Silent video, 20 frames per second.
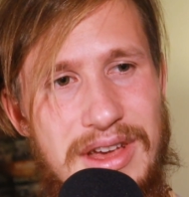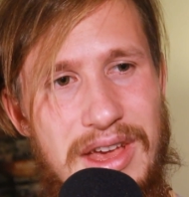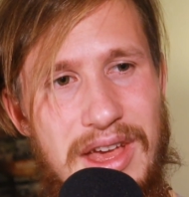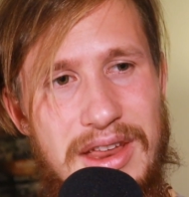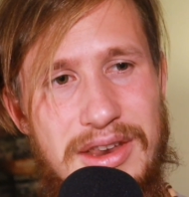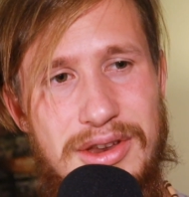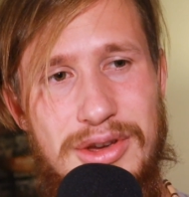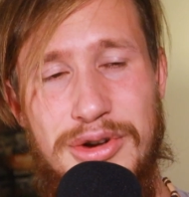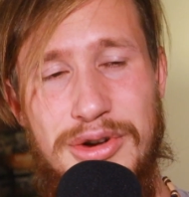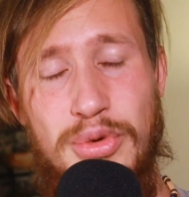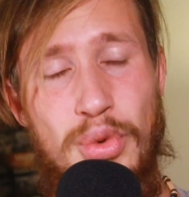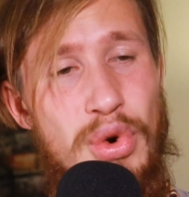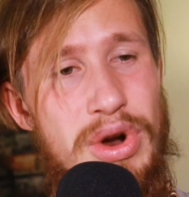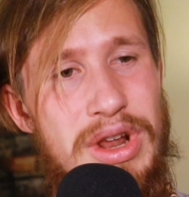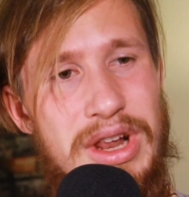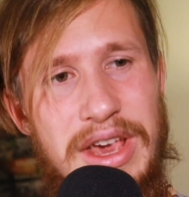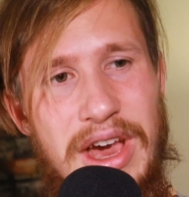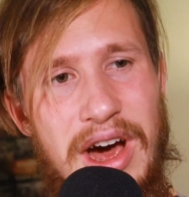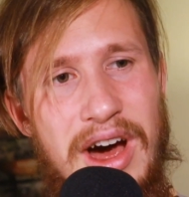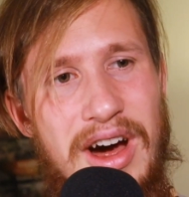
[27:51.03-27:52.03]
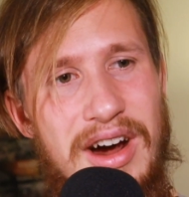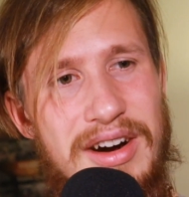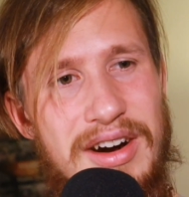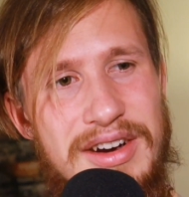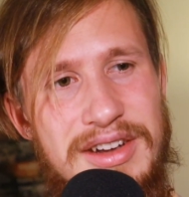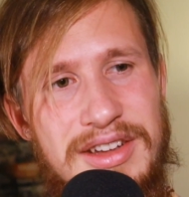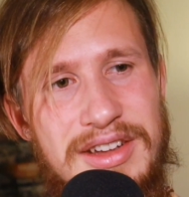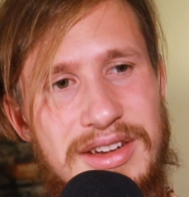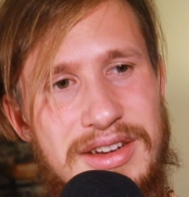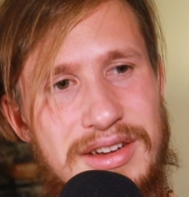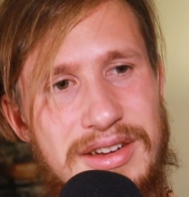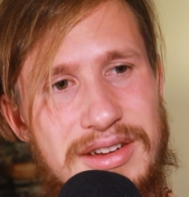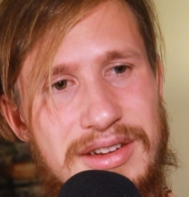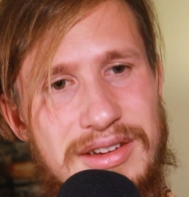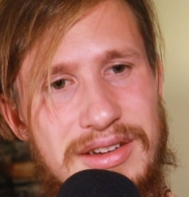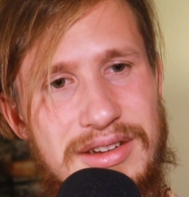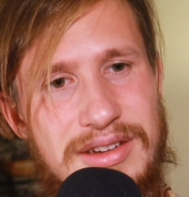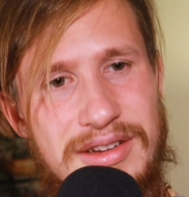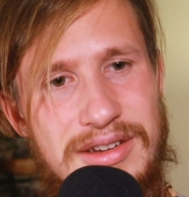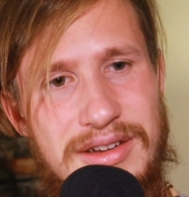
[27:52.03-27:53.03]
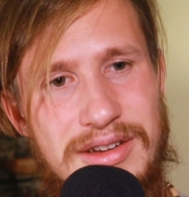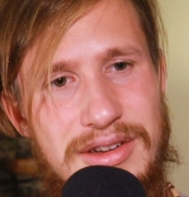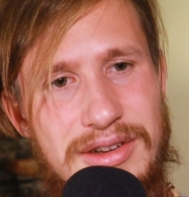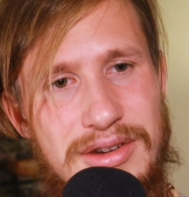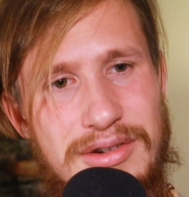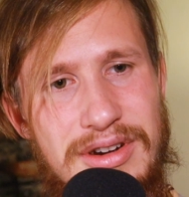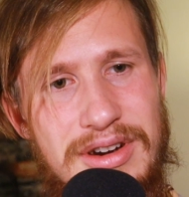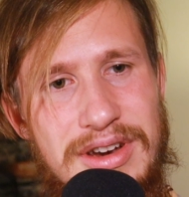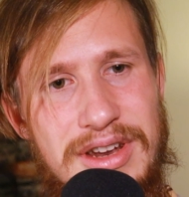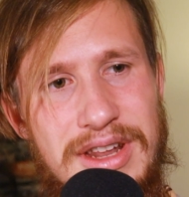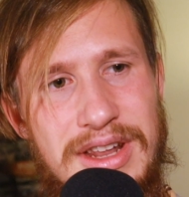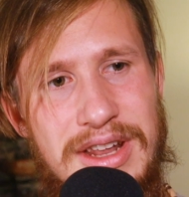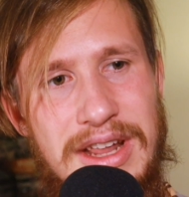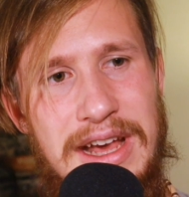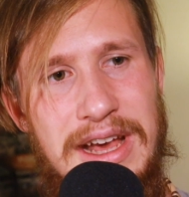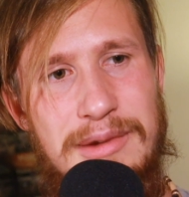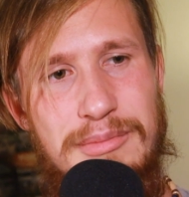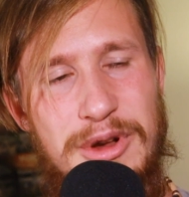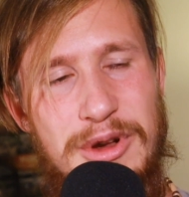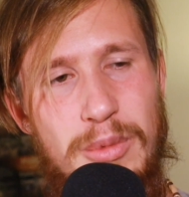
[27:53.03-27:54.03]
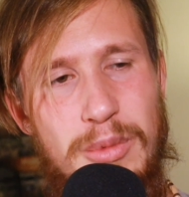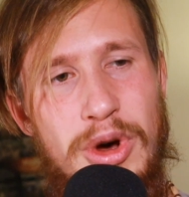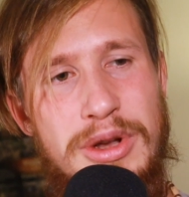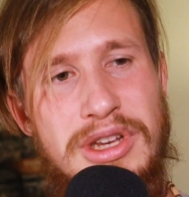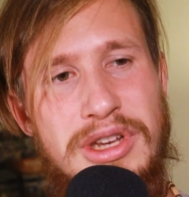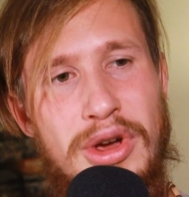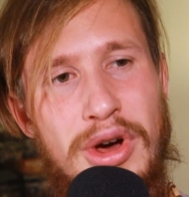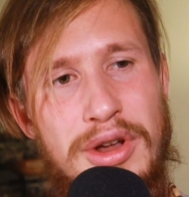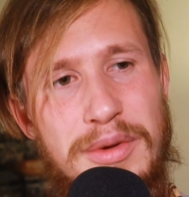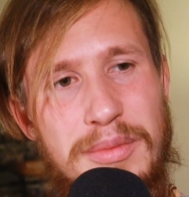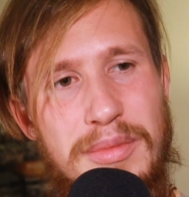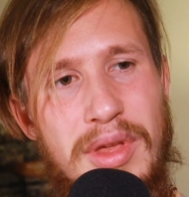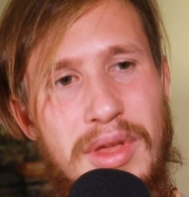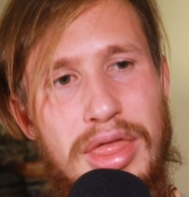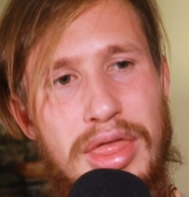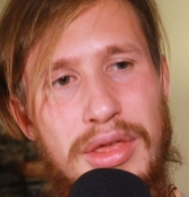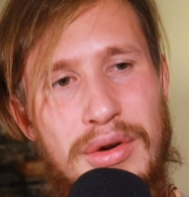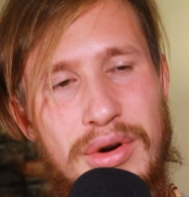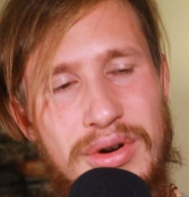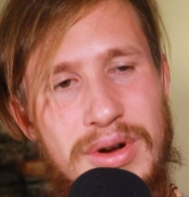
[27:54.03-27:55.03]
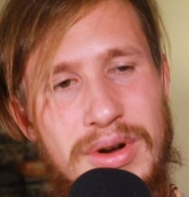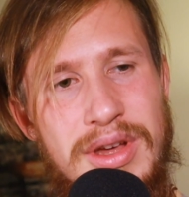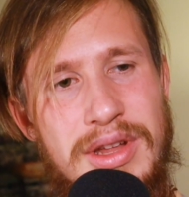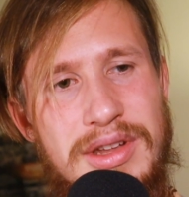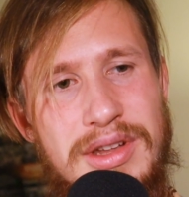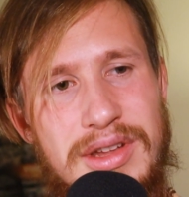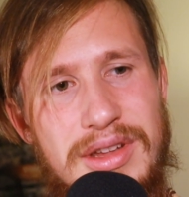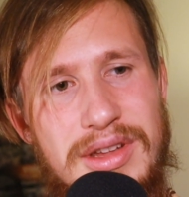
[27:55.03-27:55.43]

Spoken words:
it got really hard during the night, but what got me through it,